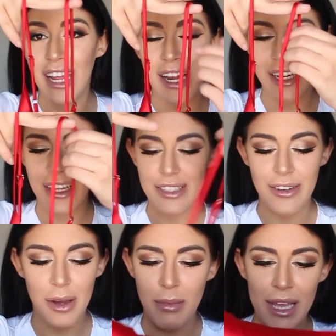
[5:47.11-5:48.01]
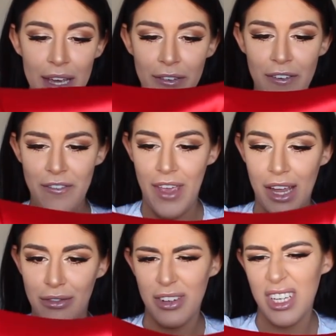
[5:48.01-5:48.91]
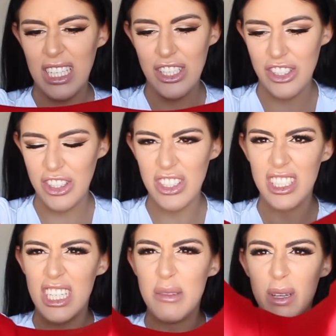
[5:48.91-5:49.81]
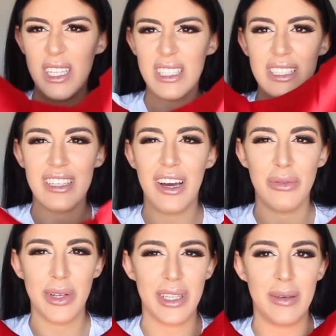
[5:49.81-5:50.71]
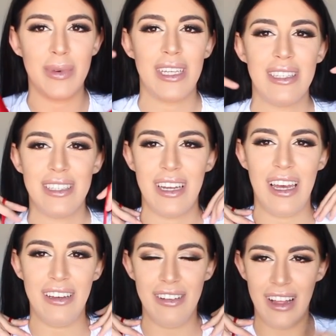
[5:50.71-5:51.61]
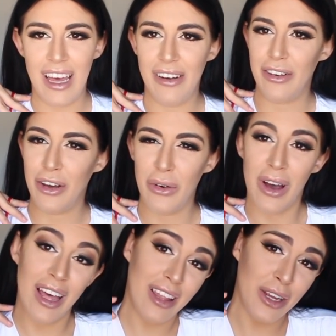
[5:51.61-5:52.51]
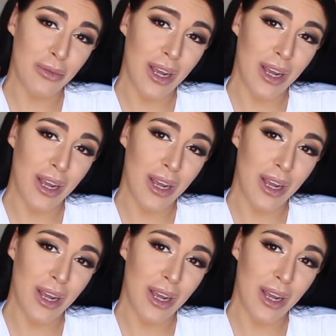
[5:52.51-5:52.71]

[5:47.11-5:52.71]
and it is not my favorite shirt just because it's not really my style. I don't know. I like